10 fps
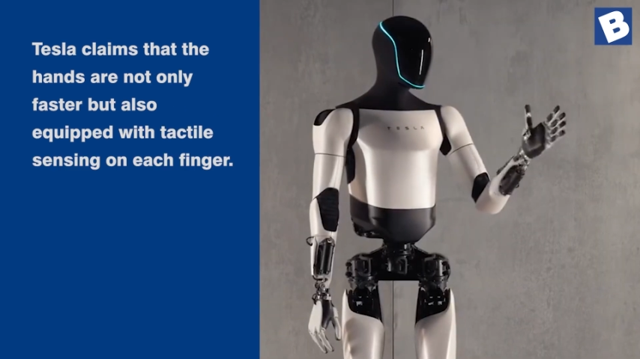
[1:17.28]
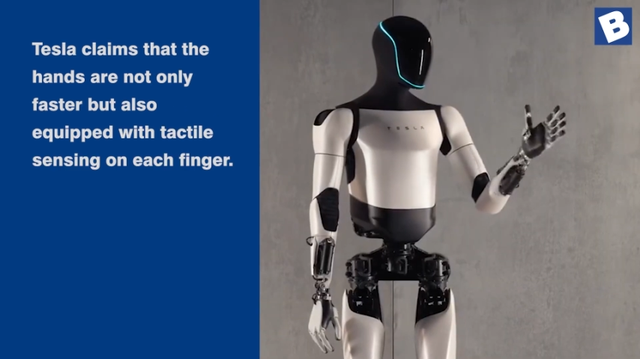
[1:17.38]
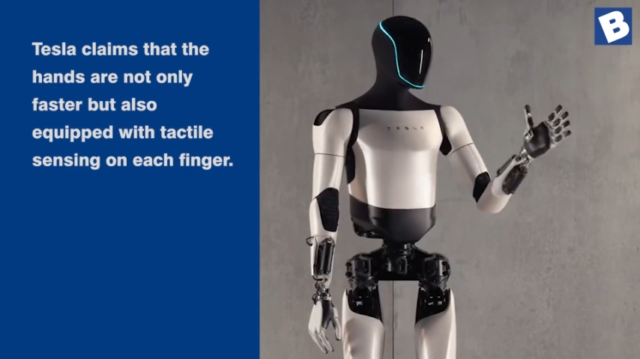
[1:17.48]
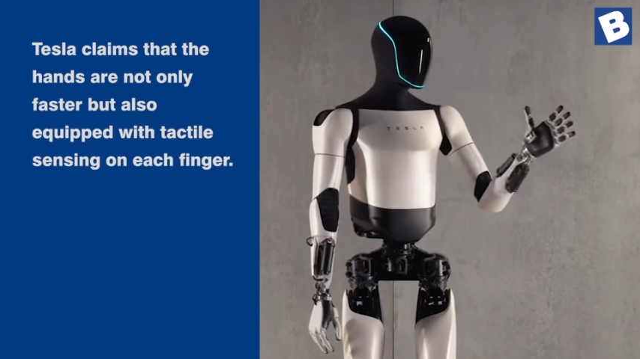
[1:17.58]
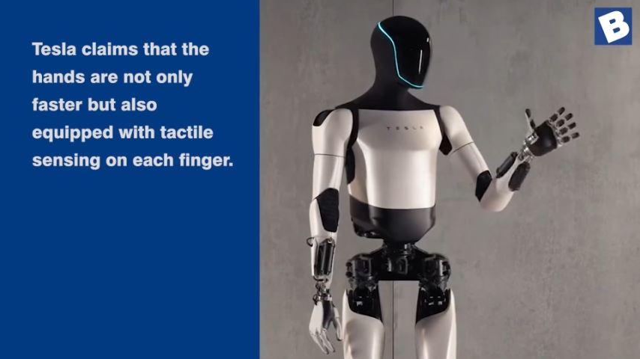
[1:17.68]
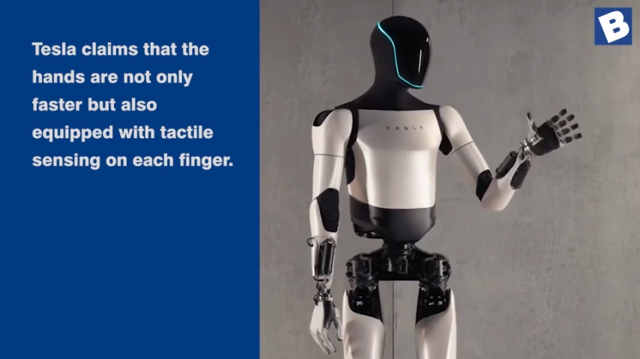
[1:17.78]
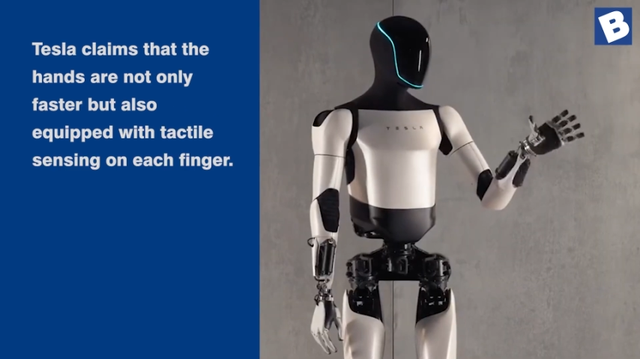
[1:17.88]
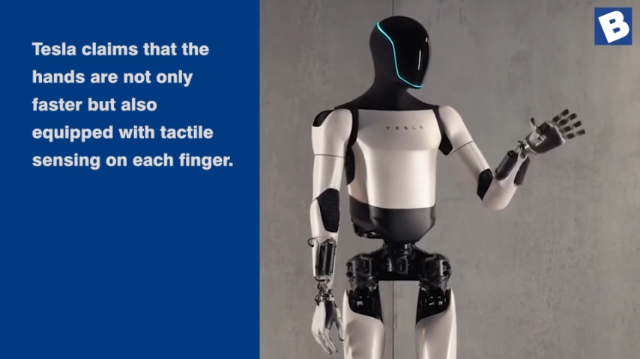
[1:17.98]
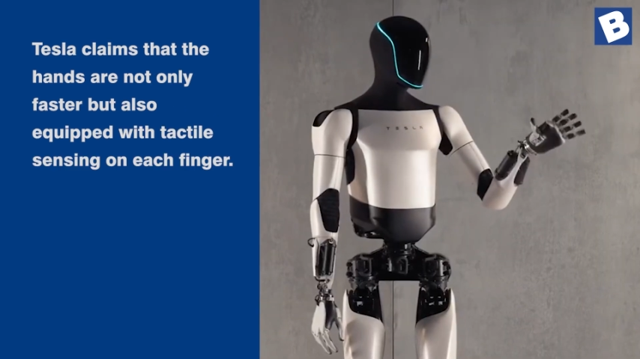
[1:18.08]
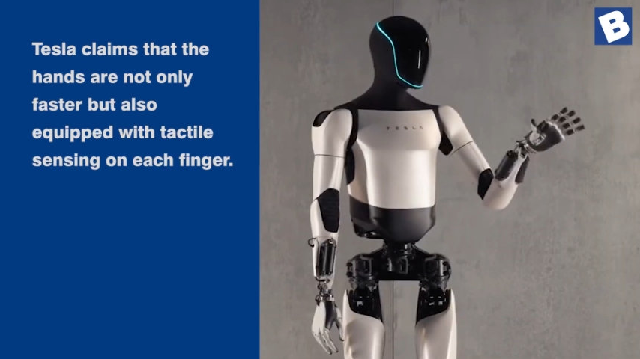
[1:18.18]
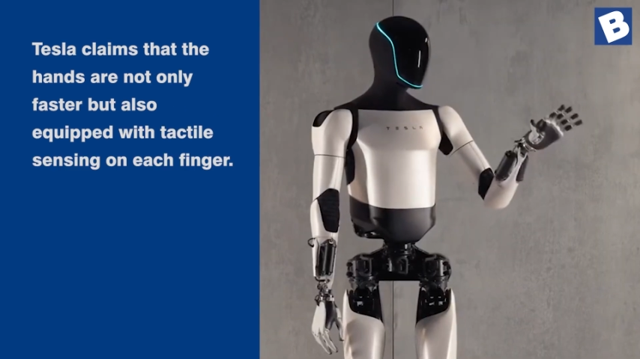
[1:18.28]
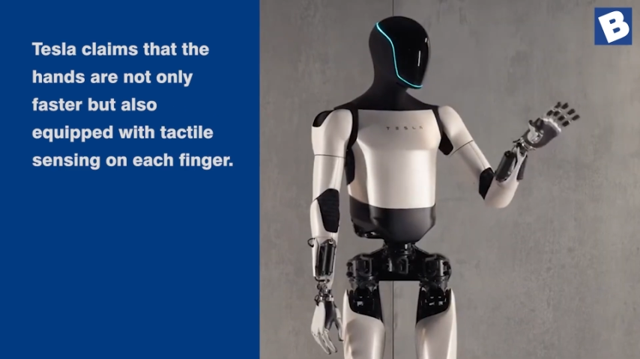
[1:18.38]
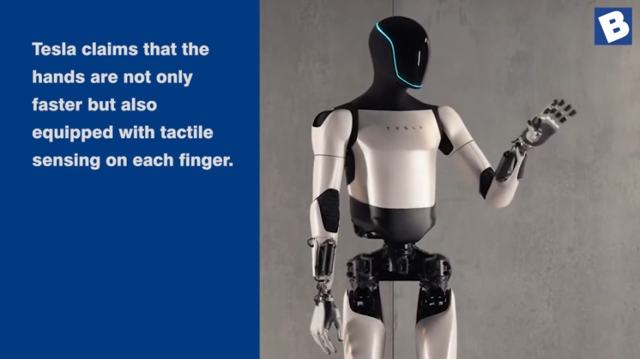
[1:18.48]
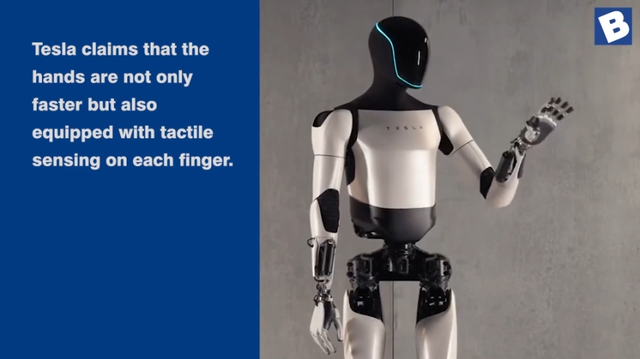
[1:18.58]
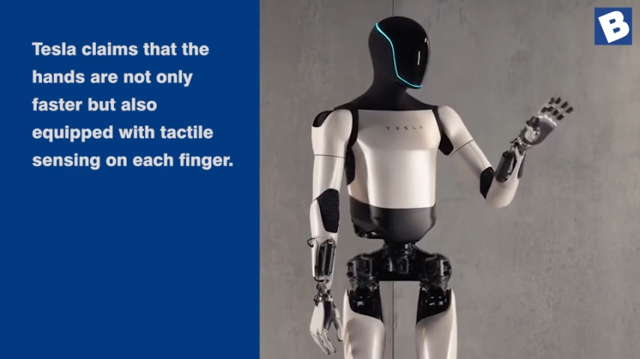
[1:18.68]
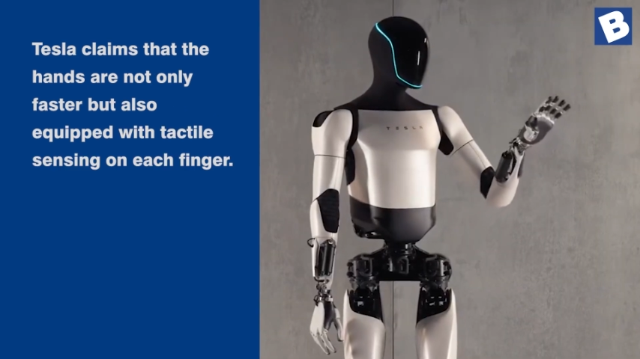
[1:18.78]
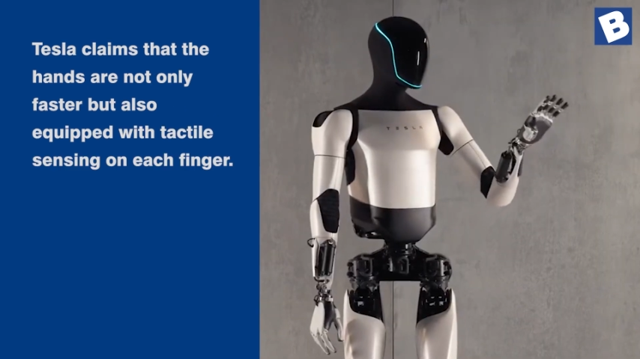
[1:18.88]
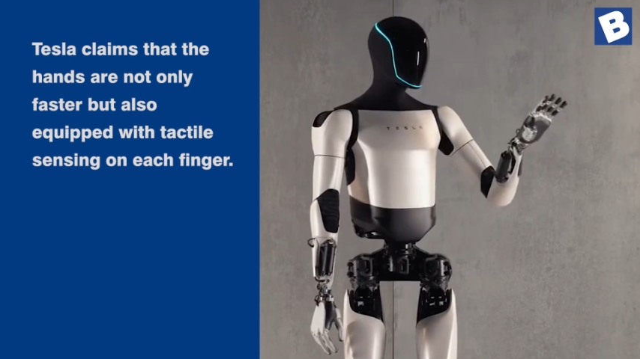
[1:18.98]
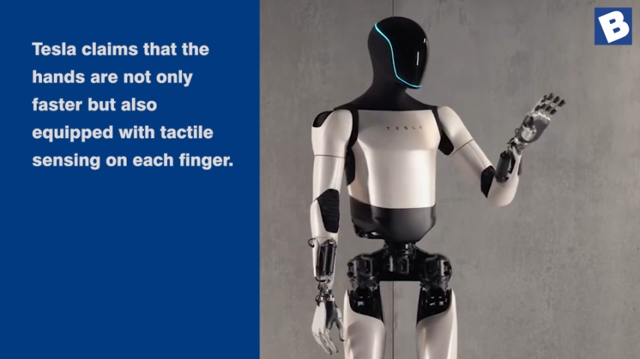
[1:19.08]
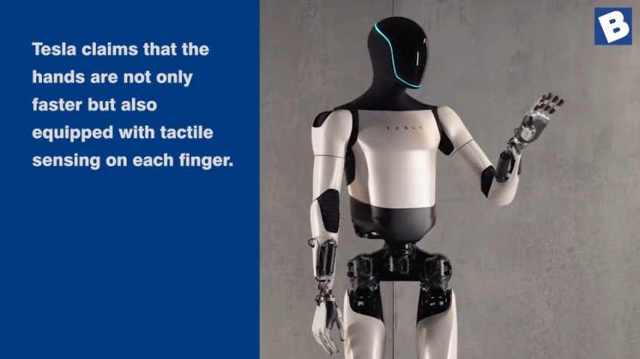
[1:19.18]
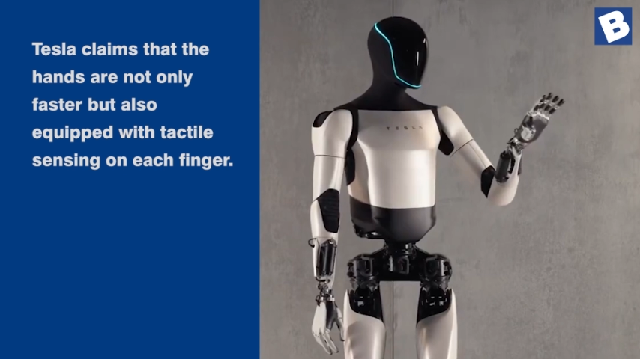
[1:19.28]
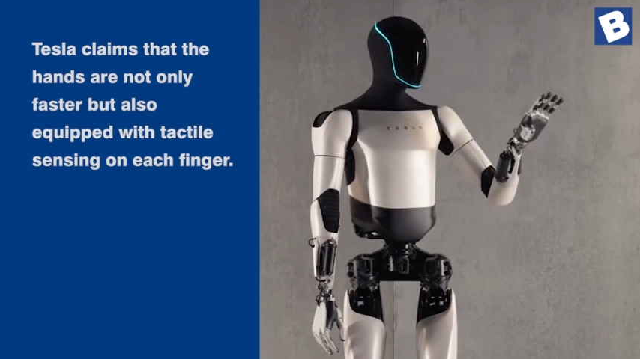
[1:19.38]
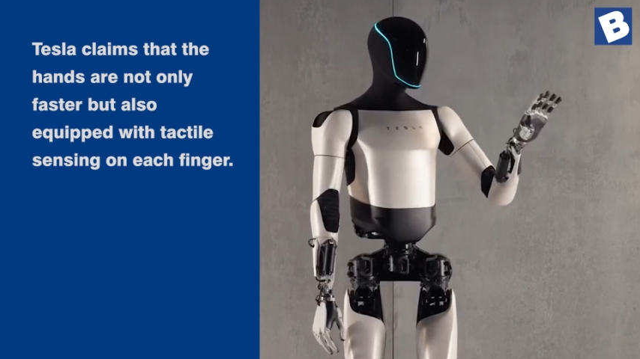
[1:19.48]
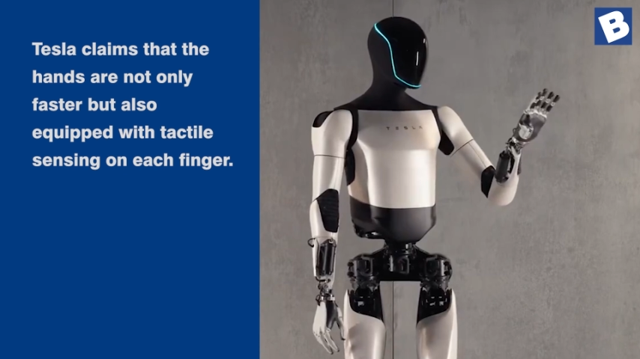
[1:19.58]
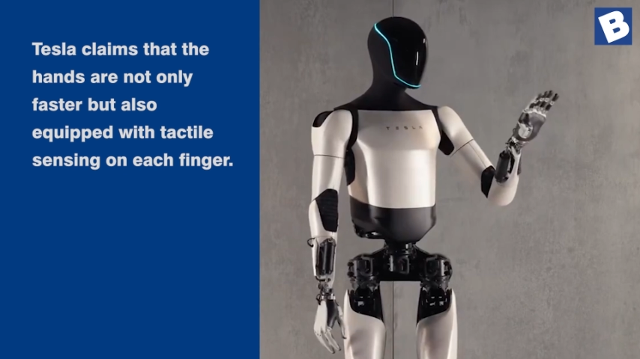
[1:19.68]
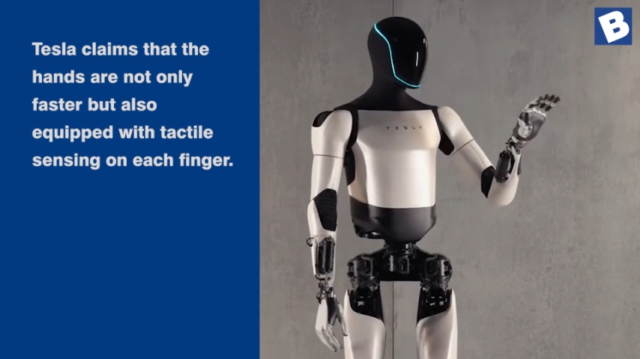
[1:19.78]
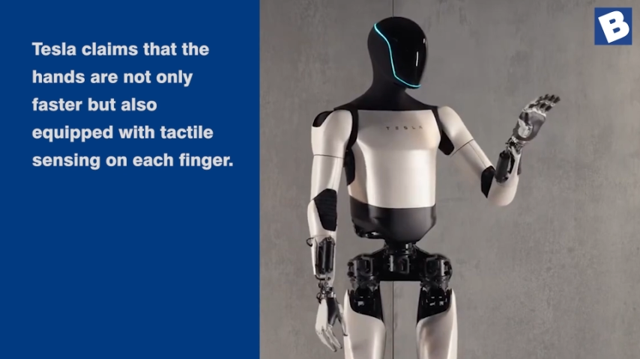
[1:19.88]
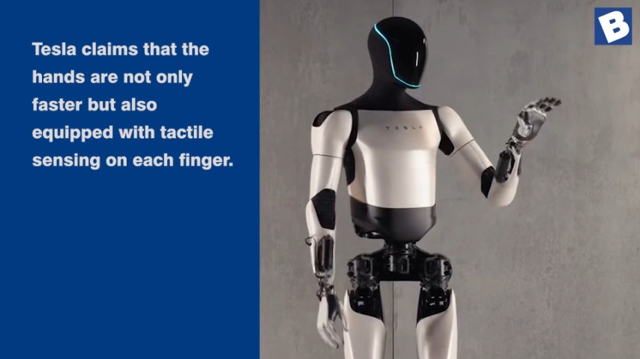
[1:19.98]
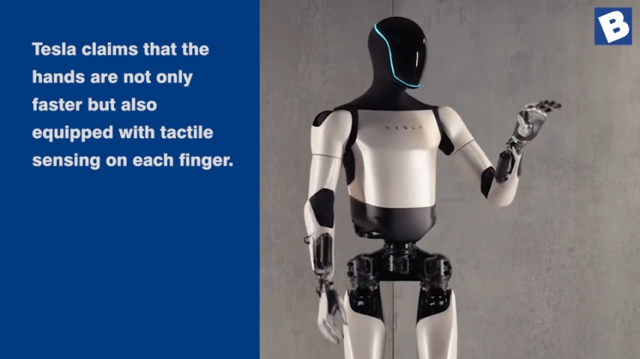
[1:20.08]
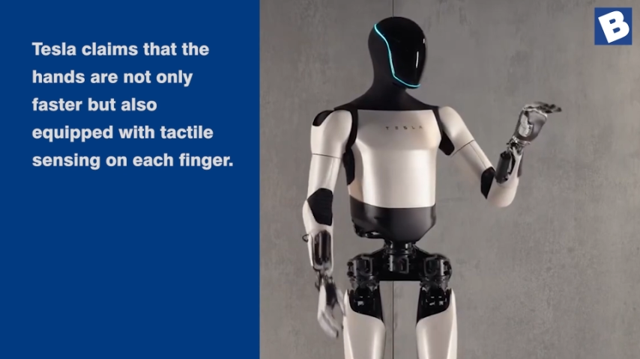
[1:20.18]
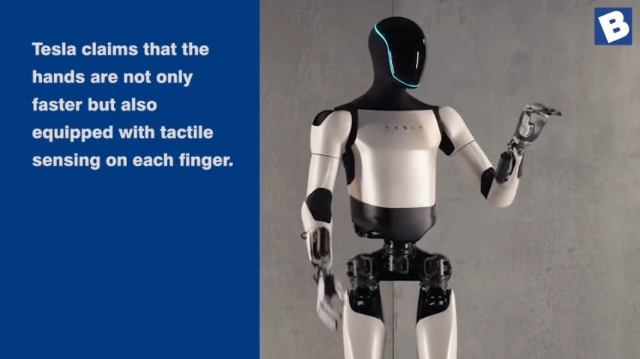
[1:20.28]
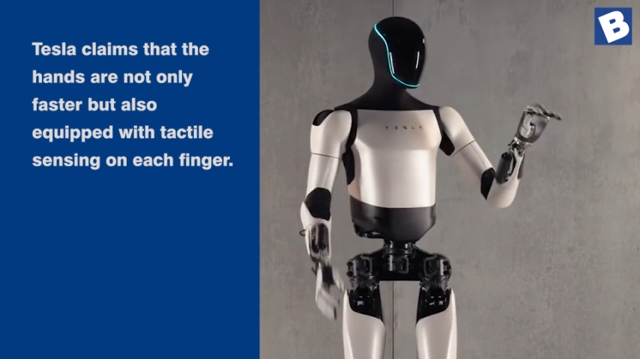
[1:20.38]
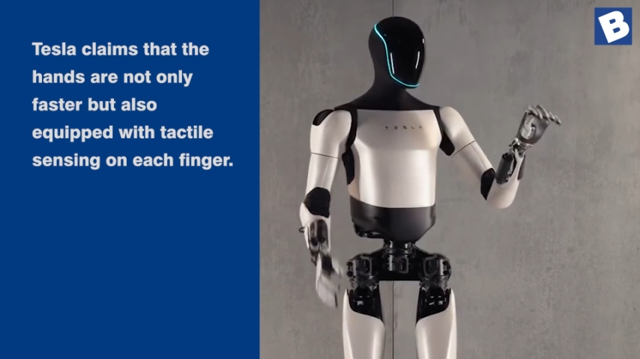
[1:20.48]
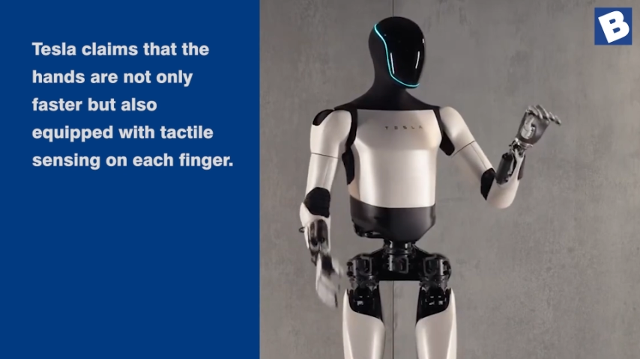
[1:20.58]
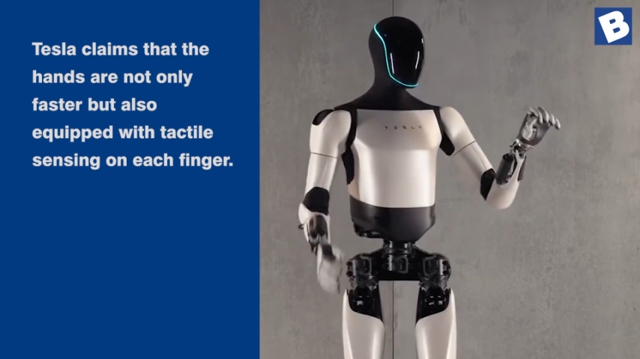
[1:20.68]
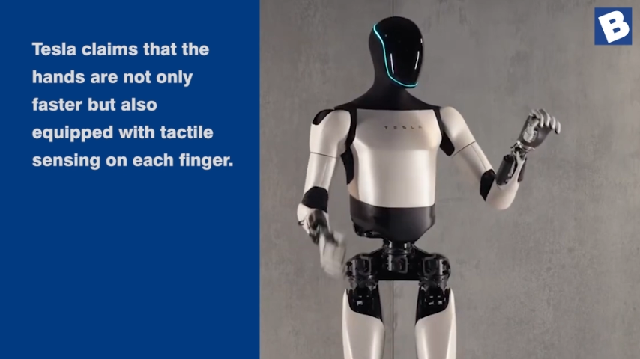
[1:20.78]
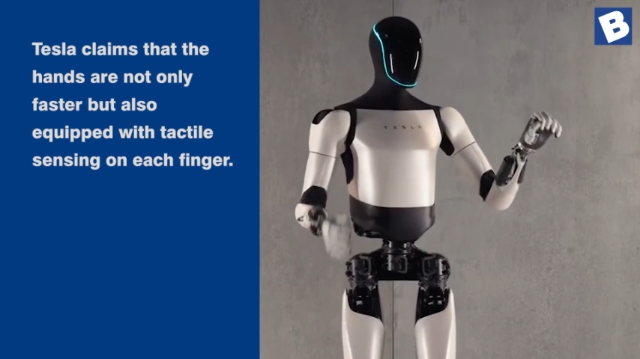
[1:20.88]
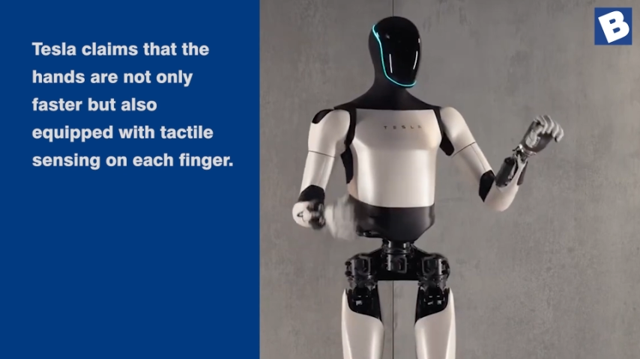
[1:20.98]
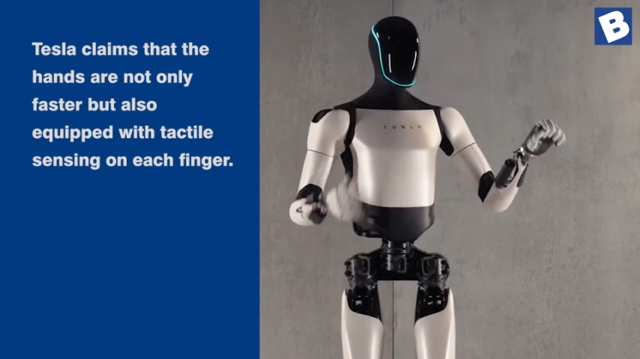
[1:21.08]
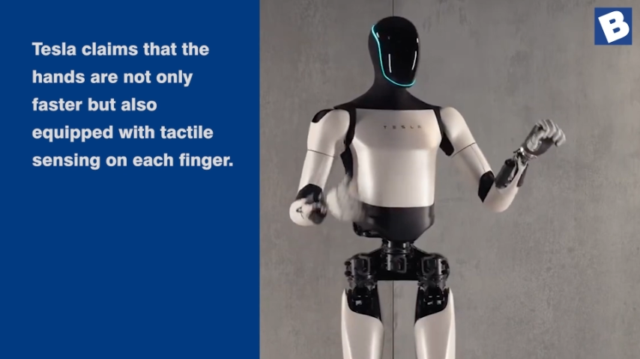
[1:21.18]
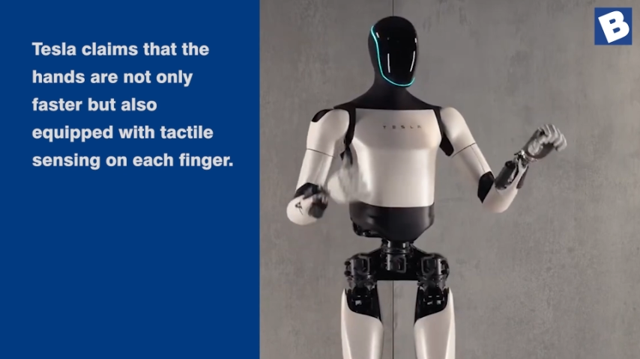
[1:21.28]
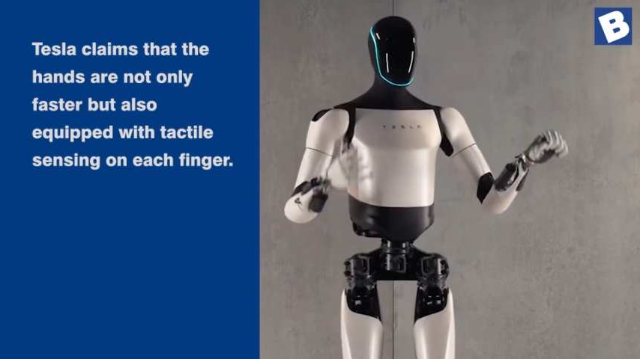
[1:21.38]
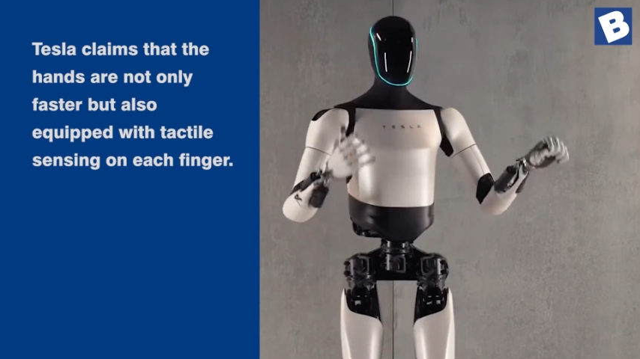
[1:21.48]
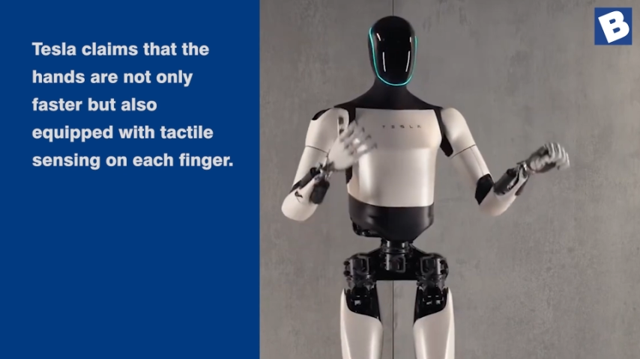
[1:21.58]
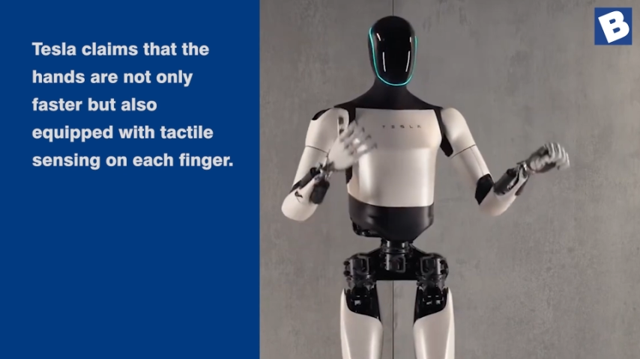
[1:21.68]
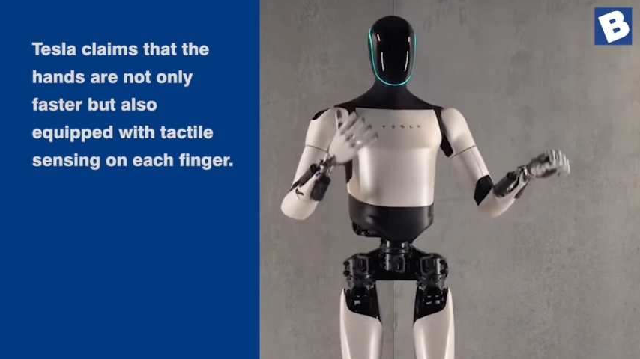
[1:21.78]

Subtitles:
(no speaker visible)